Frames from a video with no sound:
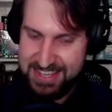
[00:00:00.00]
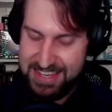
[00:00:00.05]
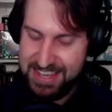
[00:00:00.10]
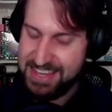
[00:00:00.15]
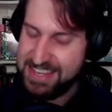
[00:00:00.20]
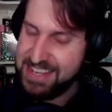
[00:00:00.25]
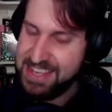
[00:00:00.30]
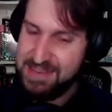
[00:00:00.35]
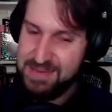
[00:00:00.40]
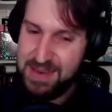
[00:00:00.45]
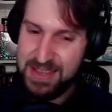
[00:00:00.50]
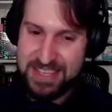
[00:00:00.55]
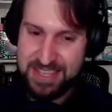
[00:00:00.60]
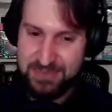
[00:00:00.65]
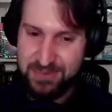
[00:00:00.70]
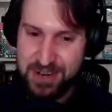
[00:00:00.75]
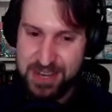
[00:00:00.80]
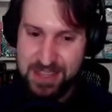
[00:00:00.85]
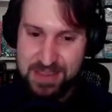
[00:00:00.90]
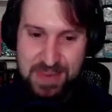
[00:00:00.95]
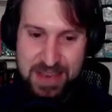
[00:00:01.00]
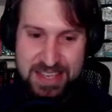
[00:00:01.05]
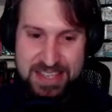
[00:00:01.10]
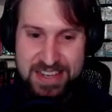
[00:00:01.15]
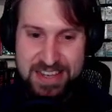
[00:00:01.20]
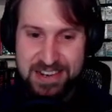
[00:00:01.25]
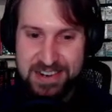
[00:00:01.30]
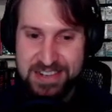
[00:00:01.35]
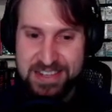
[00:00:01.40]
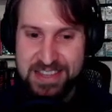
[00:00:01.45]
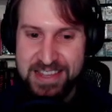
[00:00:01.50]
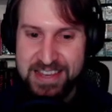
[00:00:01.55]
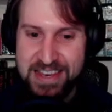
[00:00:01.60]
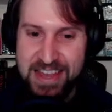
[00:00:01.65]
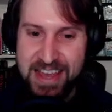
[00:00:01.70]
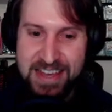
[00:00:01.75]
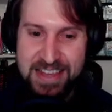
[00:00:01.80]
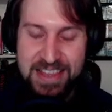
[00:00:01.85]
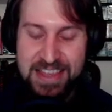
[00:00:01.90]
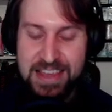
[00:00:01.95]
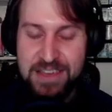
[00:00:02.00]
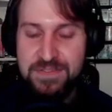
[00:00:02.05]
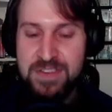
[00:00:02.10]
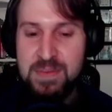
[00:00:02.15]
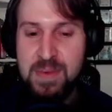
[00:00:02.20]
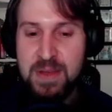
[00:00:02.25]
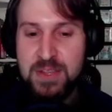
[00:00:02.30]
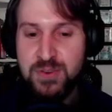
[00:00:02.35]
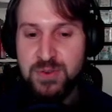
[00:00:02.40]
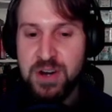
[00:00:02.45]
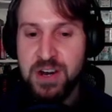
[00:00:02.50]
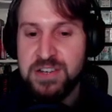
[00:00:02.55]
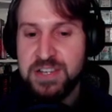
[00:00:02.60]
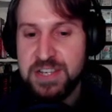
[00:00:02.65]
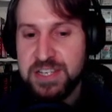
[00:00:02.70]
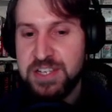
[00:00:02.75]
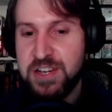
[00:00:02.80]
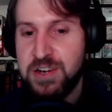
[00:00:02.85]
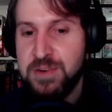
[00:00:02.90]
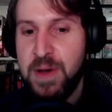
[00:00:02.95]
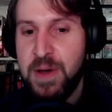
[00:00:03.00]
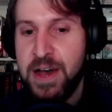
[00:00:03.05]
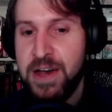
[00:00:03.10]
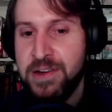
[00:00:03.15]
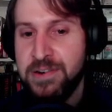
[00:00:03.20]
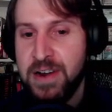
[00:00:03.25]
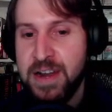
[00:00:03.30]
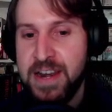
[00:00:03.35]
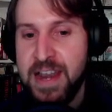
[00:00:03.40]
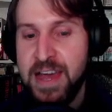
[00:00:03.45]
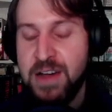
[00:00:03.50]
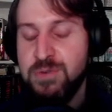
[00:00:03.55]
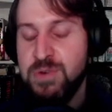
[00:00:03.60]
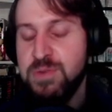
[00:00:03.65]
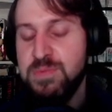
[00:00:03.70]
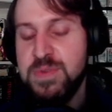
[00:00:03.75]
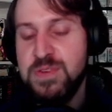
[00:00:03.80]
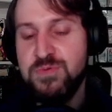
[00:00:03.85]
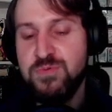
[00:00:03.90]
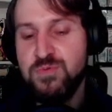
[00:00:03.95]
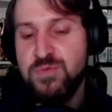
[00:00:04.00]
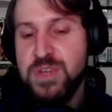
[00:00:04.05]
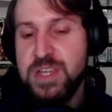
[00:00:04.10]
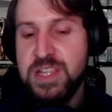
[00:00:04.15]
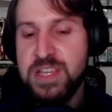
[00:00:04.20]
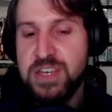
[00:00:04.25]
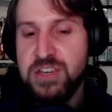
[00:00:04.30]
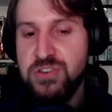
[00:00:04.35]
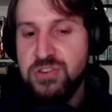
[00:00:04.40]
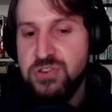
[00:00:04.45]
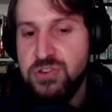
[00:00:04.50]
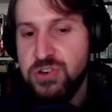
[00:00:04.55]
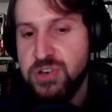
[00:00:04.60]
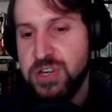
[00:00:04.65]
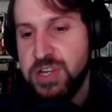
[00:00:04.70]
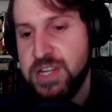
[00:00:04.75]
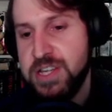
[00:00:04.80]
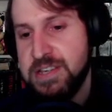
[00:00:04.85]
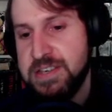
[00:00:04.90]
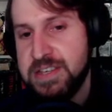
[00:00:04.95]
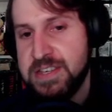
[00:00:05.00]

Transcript: Teammates is one of the best cards in the deck. Like if Teammates were in our discard pile right now, we would be really good.